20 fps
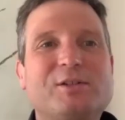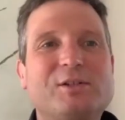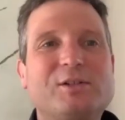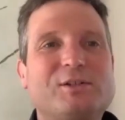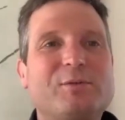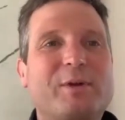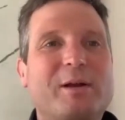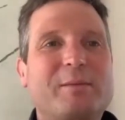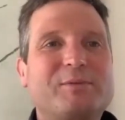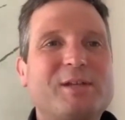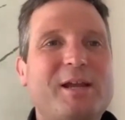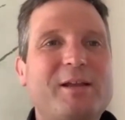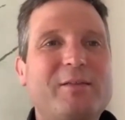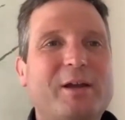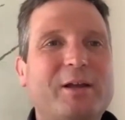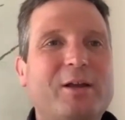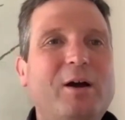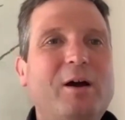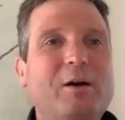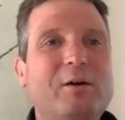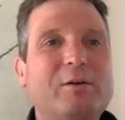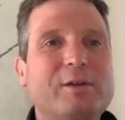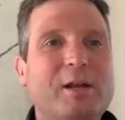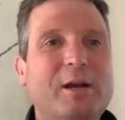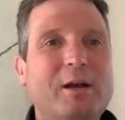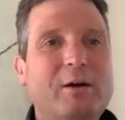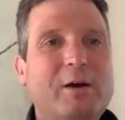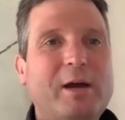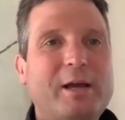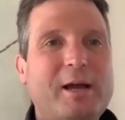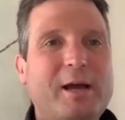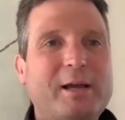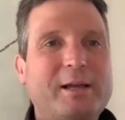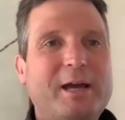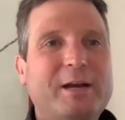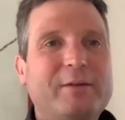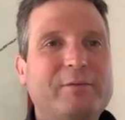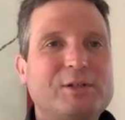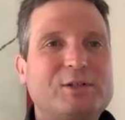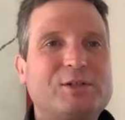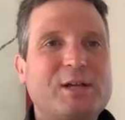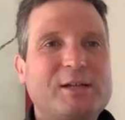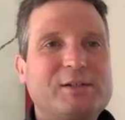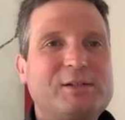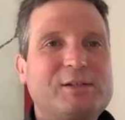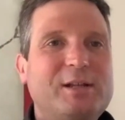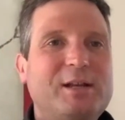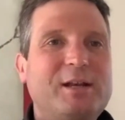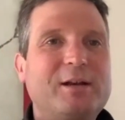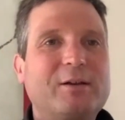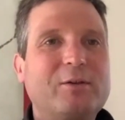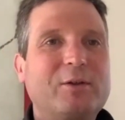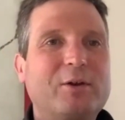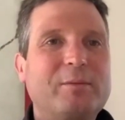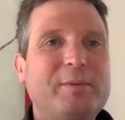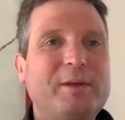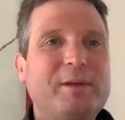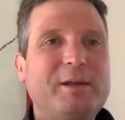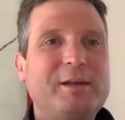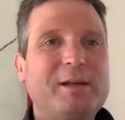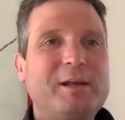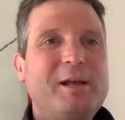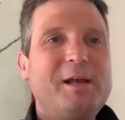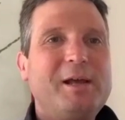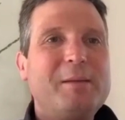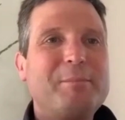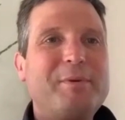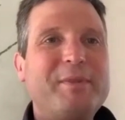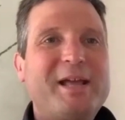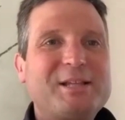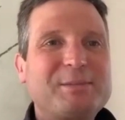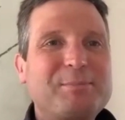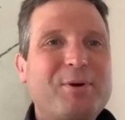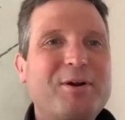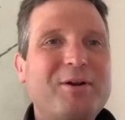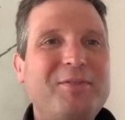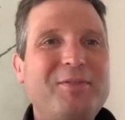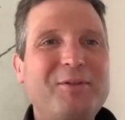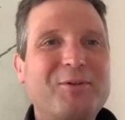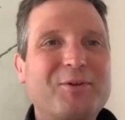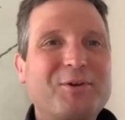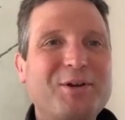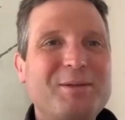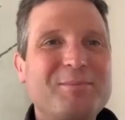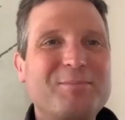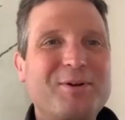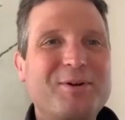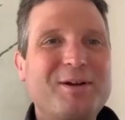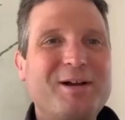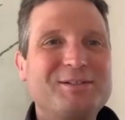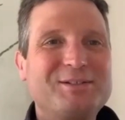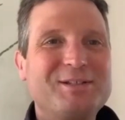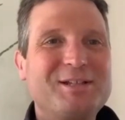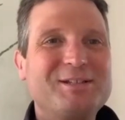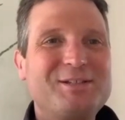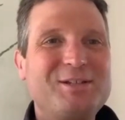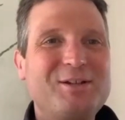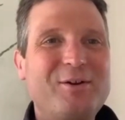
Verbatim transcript: You see what I'm saying? Like, oh, you know, I kind of adjusted it a little bit, but that's part of the learning process.